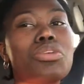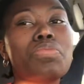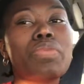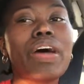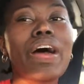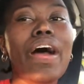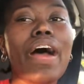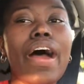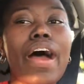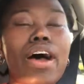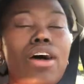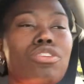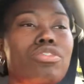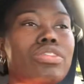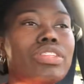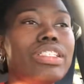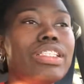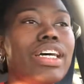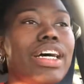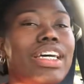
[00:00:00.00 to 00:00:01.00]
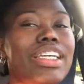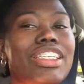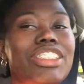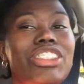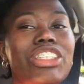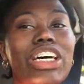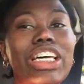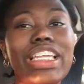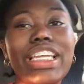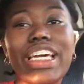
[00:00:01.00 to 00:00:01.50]
But how
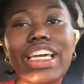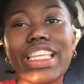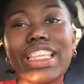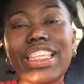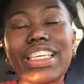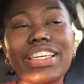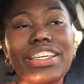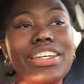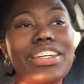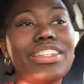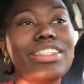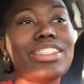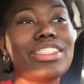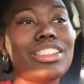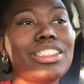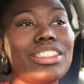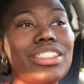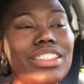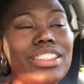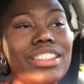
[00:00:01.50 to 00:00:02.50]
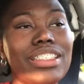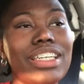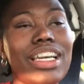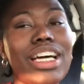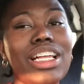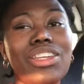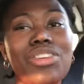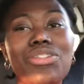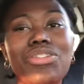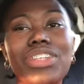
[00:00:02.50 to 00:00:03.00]
did y'all like the
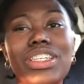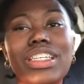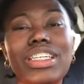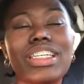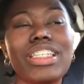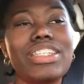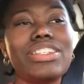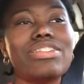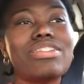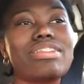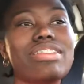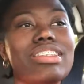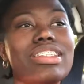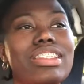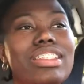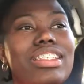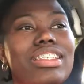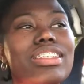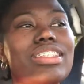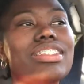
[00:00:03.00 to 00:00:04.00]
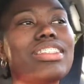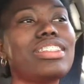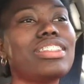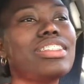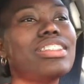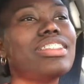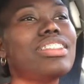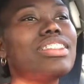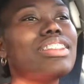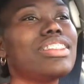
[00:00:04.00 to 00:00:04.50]
elephant ears and the
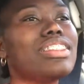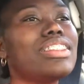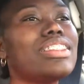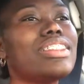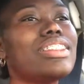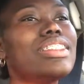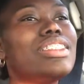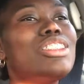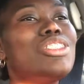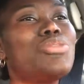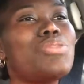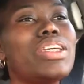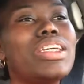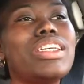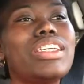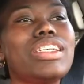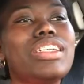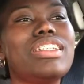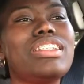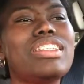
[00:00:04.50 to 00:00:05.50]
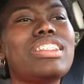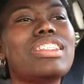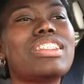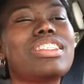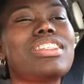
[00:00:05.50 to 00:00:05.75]
Twinkies?